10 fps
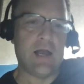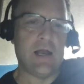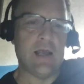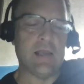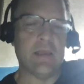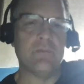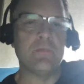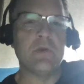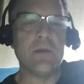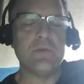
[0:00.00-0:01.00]
I
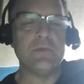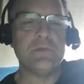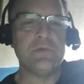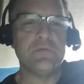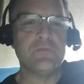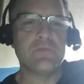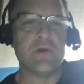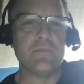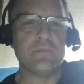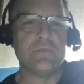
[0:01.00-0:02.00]
am coming to you
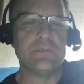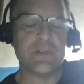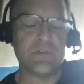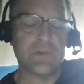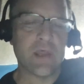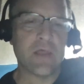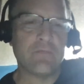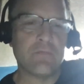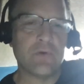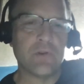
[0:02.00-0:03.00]
from Southern
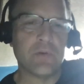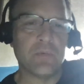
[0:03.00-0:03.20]
California,